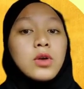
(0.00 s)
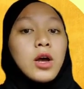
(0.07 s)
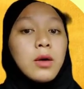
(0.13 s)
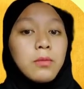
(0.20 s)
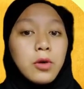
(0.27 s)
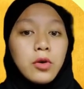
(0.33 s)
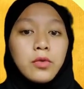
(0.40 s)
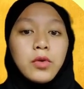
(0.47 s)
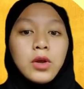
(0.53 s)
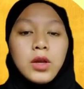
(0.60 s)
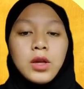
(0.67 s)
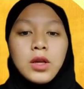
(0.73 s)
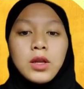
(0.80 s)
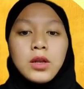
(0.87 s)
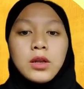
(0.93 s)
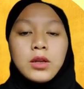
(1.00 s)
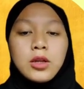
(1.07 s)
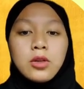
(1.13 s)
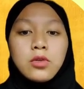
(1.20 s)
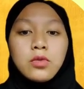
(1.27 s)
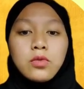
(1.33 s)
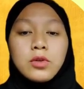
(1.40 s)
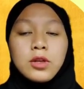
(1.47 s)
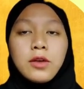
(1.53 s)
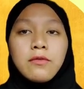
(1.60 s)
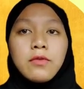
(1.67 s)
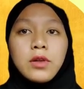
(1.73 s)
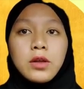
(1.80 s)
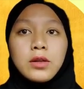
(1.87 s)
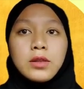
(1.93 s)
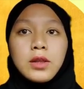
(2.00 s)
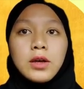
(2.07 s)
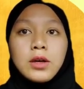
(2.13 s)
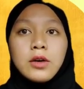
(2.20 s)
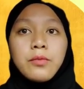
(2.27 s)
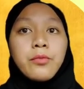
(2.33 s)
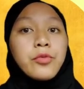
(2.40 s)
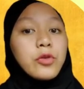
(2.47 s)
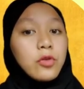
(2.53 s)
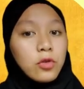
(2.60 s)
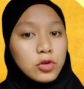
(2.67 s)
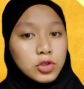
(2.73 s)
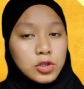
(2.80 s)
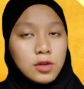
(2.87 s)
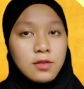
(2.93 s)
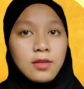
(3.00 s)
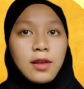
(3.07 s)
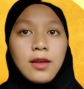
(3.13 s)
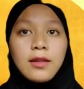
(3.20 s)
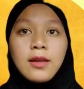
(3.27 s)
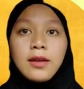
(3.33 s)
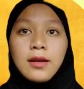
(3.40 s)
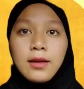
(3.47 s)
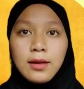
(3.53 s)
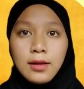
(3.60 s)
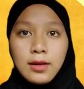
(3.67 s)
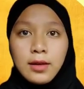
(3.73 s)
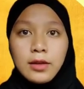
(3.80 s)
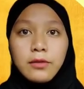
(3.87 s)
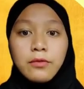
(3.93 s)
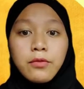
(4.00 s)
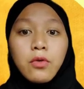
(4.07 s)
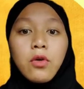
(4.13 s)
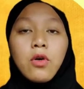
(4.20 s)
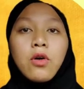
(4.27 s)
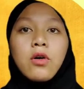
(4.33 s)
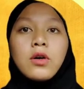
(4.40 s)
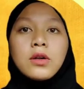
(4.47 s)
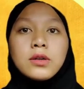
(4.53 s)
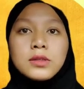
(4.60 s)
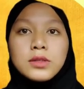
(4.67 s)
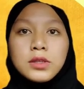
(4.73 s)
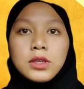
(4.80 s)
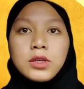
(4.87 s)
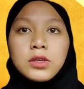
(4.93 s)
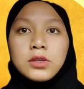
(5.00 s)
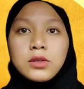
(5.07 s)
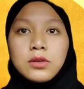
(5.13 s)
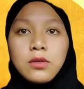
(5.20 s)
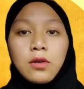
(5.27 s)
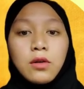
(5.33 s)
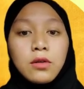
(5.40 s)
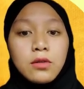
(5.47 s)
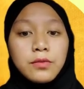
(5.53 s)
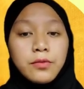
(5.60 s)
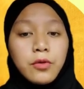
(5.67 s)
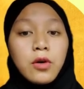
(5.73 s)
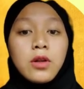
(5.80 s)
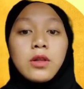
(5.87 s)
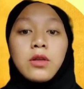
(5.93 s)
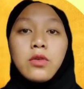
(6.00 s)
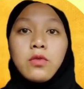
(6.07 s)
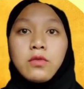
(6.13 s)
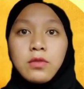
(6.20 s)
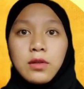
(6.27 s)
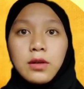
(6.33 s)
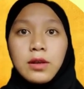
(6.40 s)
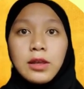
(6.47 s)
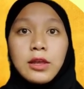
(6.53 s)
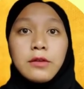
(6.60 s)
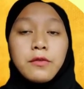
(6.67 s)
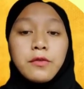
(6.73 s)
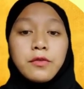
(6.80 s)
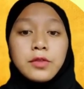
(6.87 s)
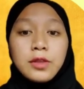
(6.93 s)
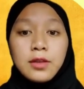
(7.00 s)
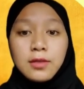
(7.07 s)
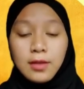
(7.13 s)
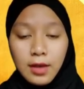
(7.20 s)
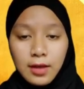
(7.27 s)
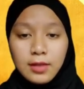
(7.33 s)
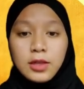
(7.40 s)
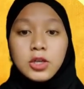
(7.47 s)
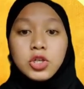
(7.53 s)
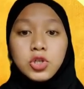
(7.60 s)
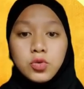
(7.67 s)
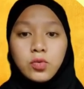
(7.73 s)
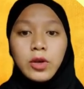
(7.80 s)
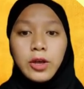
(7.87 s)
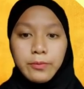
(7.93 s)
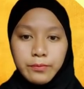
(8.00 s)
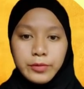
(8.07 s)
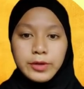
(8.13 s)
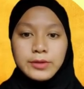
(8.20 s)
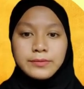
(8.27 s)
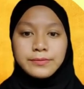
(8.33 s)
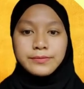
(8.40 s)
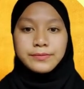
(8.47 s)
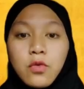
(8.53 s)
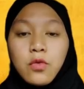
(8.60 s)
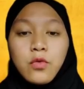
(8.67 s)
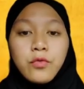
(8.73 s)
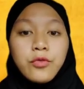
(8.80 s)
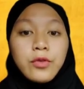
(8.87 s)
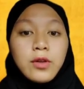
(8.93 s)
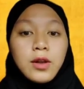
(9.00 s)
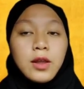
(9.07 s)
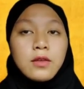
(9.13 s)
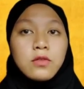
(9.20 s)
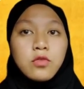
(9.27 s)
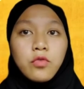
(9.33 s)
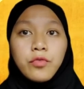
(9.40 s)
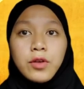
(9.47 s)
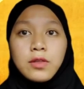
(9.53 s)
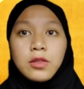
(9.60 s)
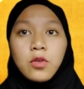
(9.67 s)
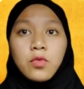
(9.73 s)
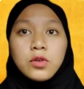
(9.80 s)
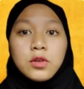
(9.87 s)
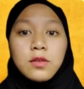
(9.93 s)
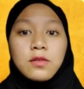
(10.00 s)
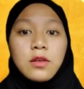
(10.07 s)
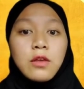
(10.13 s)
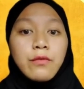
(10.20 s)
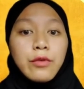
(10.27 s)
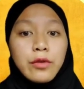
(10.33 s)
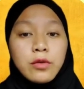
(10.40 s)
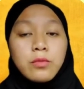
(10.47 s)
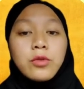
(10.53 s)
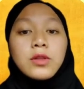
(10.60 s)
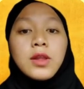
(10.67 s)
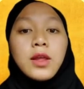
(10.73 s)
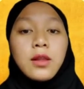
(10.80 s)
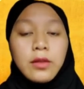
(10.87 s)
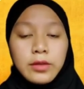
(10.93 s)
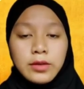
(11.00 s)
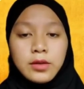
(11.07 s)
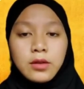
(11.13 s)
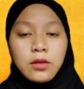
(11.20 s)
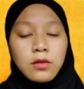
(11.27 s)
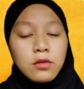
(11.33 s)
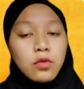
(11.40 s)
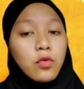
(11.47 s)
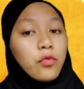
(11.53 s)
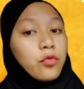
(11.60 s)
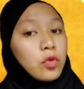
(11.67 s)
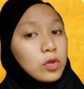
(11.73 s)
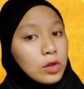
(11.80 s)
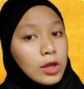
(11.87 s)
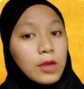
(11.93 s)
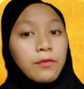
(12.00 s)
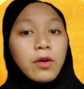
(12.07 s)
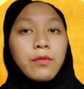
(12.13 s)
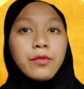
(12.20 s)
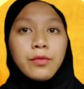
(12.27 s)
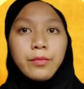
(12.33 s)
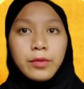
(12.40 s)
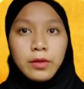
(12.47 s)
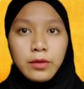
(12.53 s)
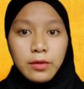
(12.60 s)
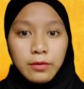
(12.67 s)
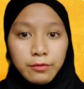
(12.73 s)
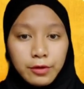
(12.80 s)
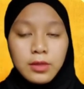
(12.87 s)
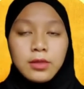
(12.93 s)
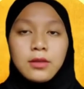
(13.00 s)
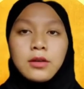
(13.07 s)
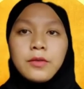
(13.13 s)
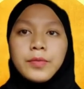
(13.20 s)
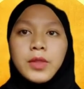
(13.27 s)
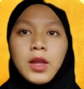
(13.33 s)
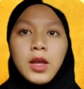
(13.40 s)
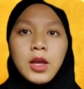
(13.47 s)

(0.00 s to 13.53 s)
come out, need to develop precautions and a guideline for all the user if this issue happen. So for the last two factor, which is environment and legal. So for the environment factor,